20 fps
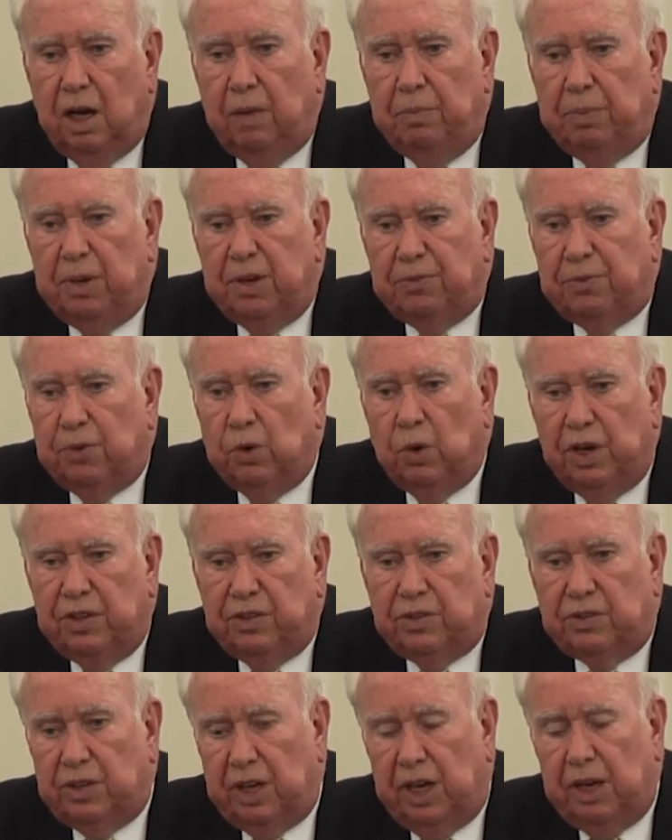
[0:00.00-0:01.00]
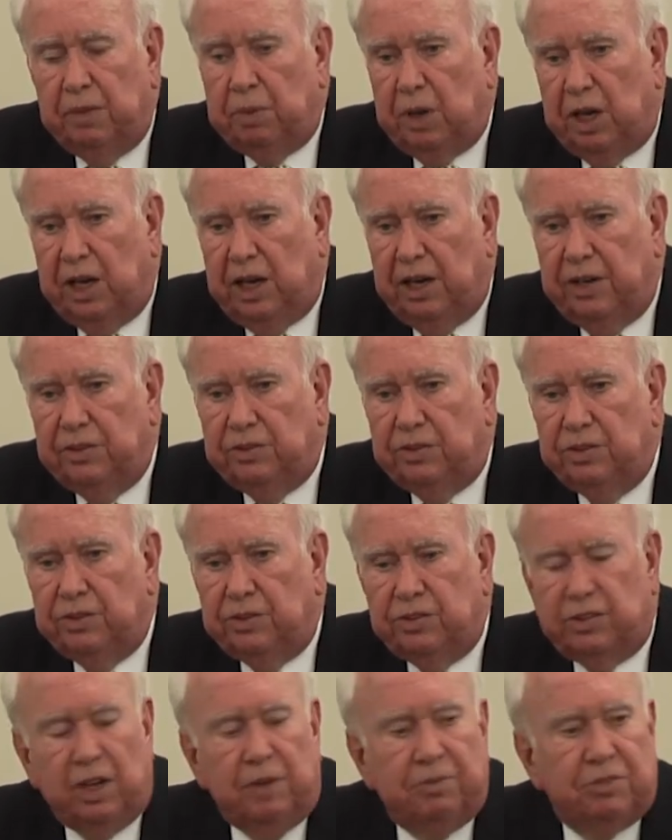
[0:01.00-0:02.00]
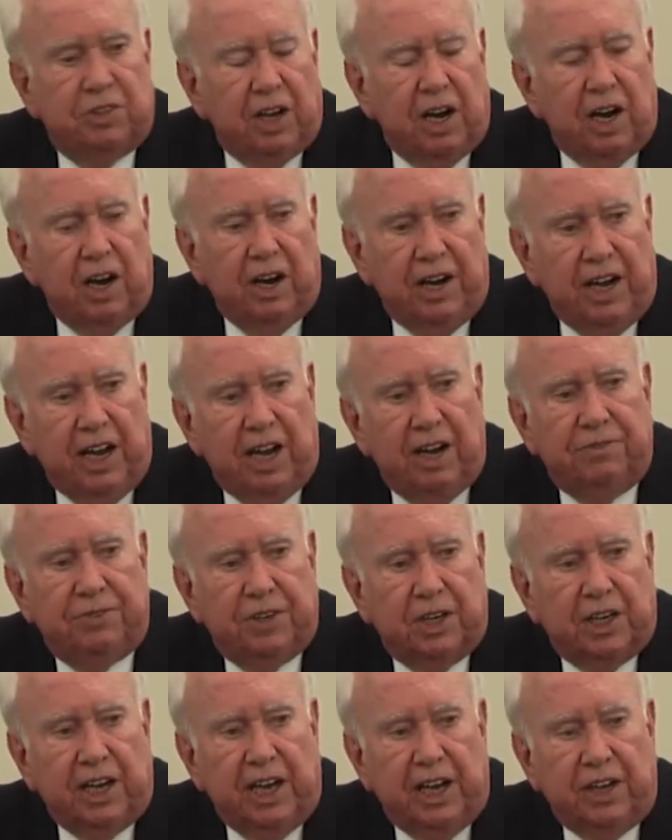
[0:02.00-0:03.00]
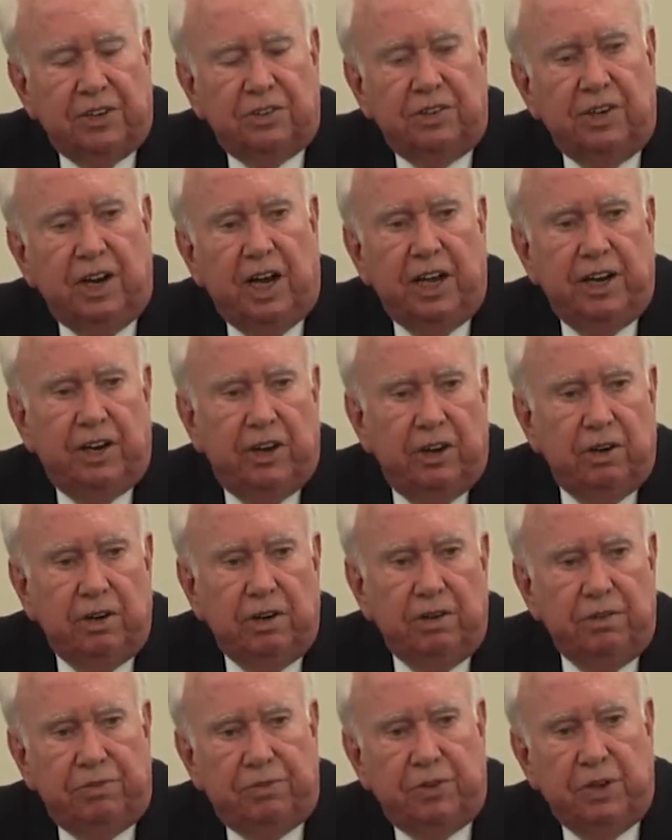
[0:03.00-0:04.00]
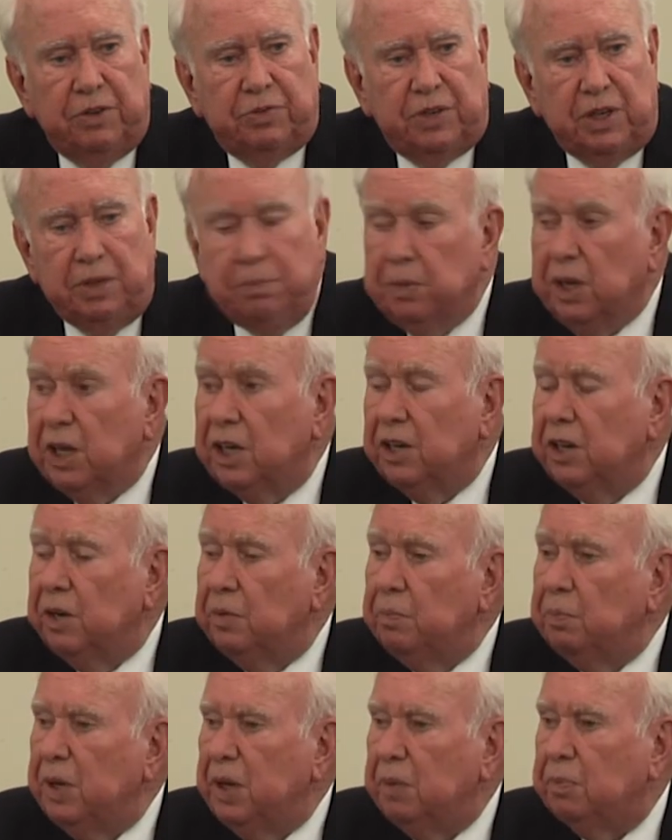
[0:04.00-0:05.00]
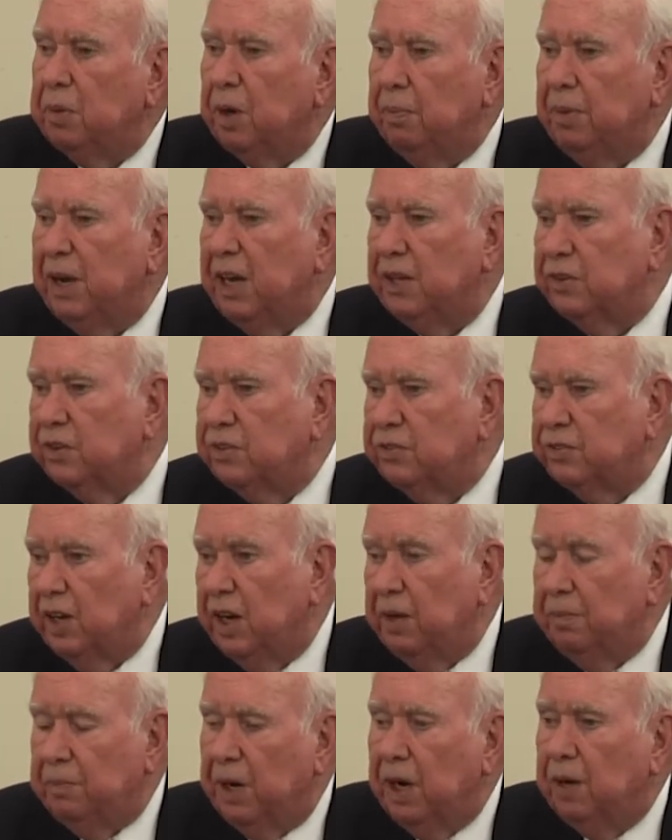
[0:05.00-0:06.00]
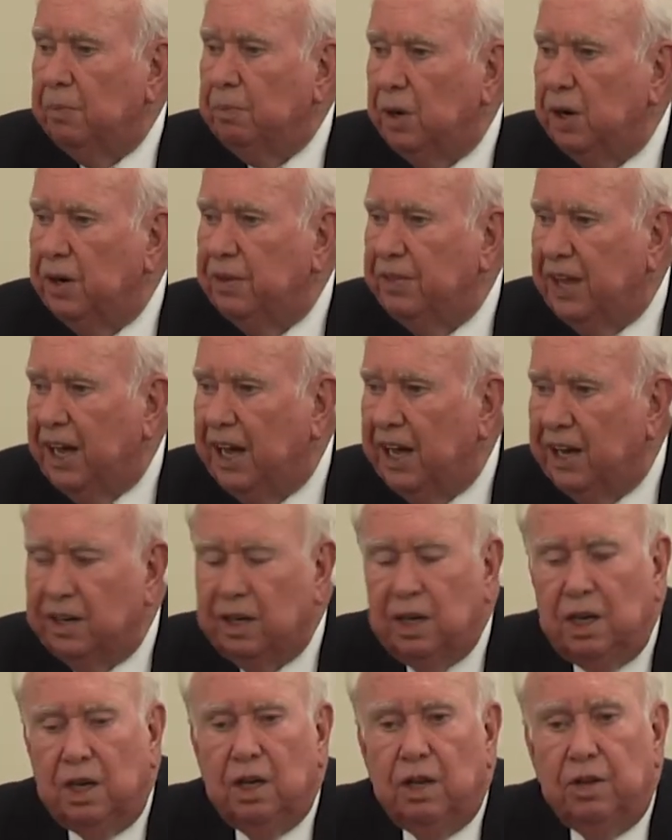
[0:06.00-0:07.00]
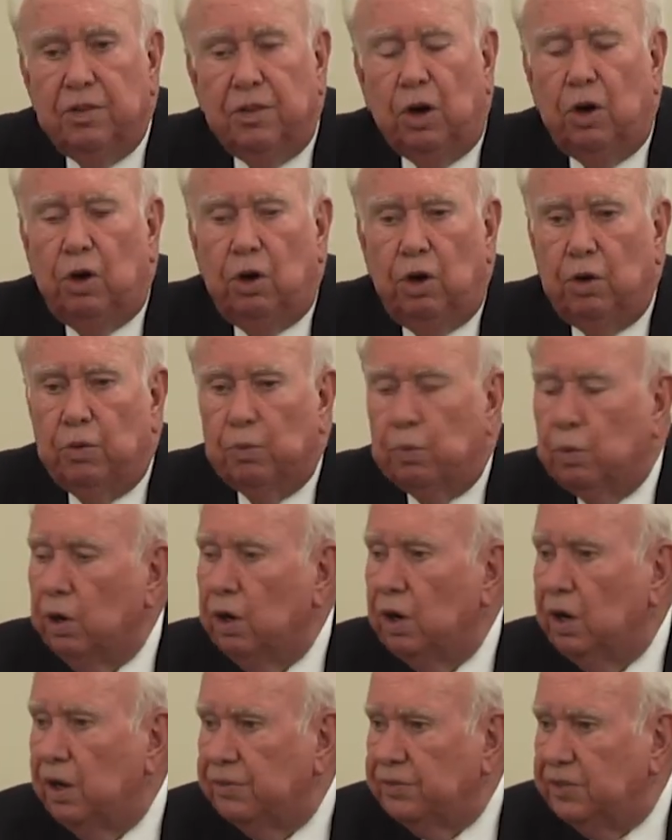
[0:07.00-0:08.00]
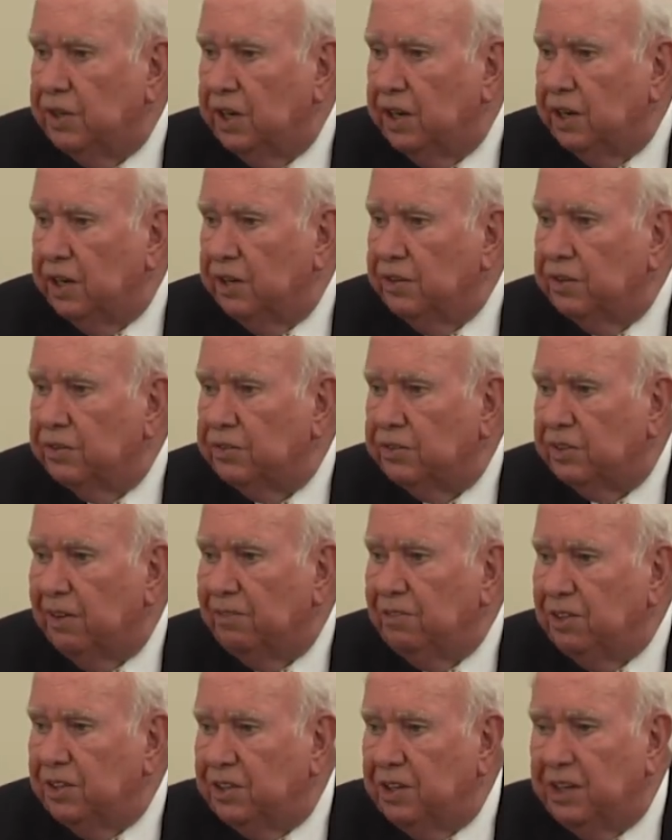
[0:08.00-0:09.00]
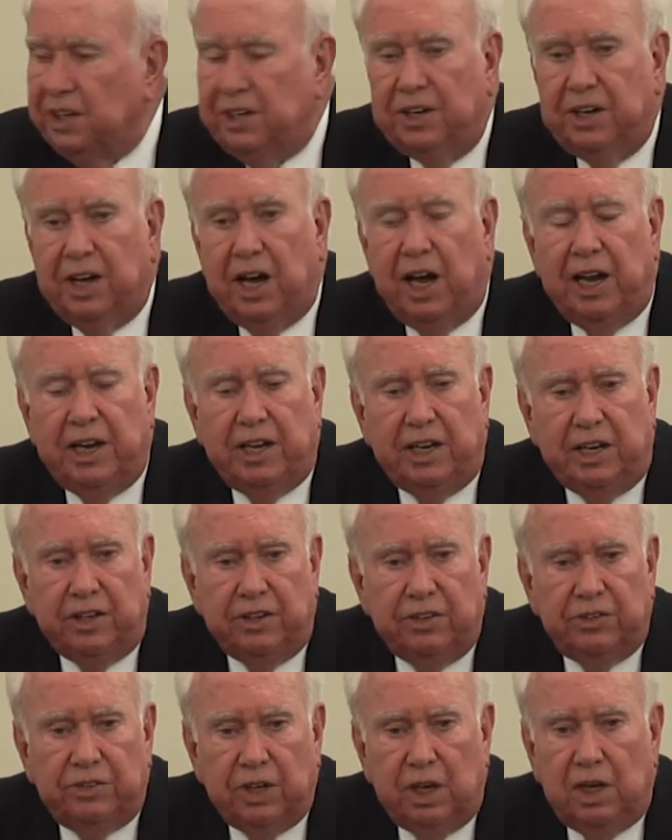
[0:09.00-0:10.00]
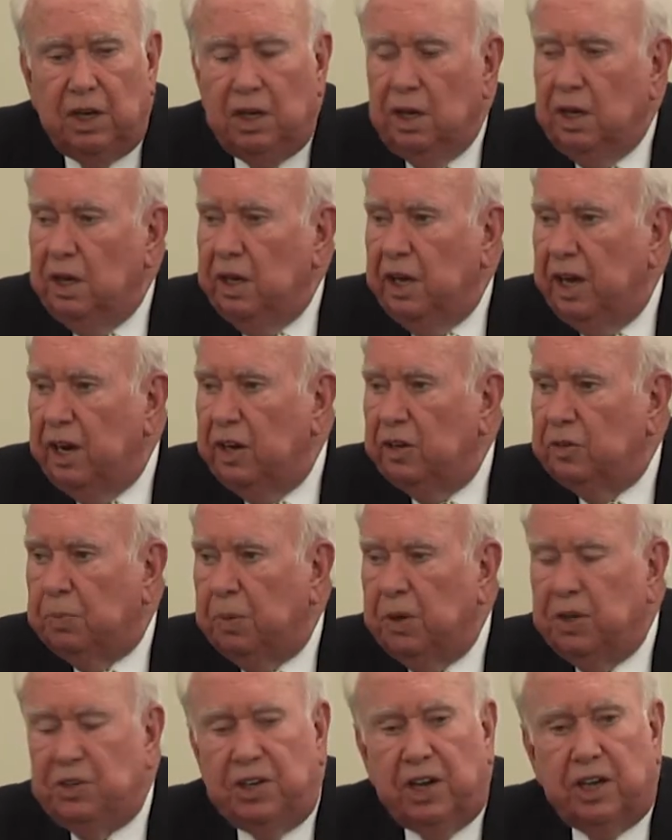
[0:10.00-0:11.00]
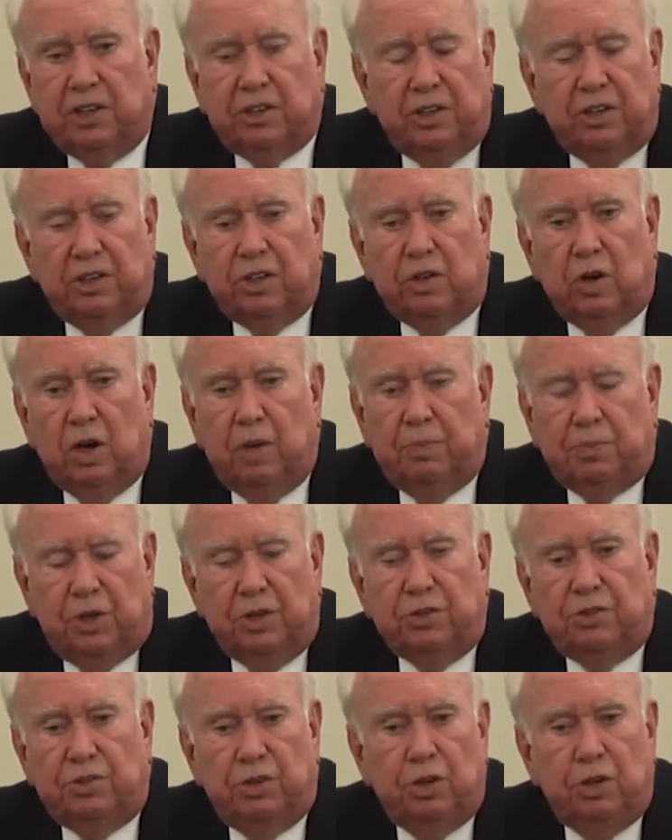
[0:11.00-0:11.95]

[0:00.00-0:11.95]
before it stabilizes. Sub-Saharan Africa has 950 million people, about the same number that the whole world did in the 1790s. And it's projected to go up to